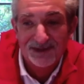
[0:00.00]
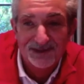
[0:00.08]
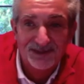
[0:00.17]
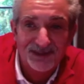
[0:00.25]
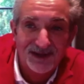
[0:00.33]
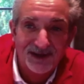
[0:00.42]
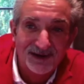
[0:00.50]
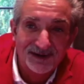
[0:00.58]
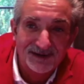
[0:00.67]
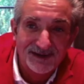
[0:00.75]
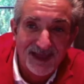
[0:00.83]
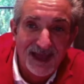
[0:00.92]
The
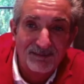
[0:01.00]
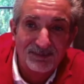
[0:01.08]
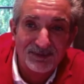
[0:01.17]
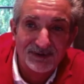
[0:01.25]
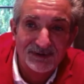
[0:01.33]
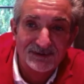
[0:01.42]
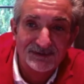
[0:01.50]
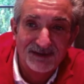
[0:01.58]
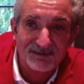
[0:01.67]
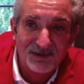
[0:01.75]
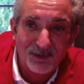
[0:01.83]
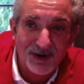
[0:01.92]
Capitals
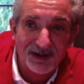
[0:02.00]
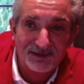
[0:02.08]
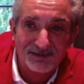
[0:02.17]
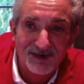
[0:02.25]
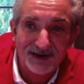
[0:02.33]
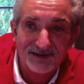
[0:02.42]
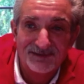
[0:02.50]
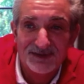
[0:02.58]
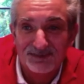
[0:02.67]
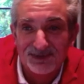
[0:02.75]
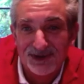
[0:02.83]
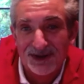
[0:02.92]
have qualified for the
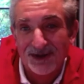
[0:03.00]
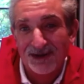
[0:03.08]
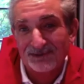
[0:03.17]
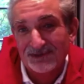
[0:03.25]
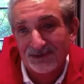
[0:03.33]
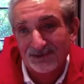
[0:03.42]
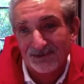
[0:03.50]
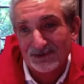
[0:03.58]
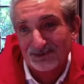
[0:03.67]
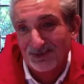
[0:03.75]
playoffs and first